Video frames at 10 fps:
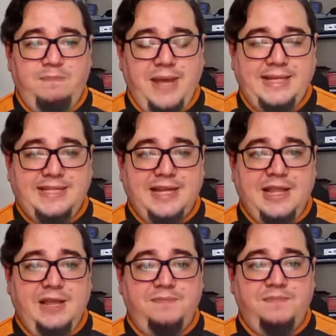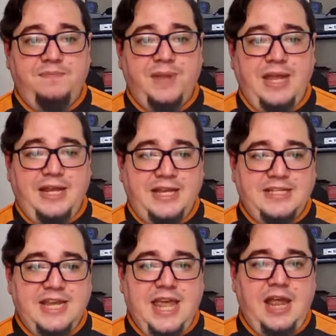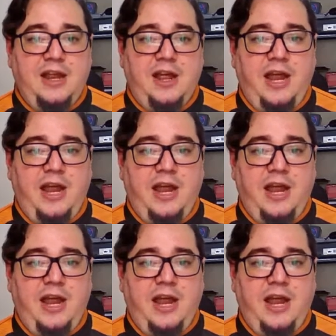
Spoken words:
Basically, it is again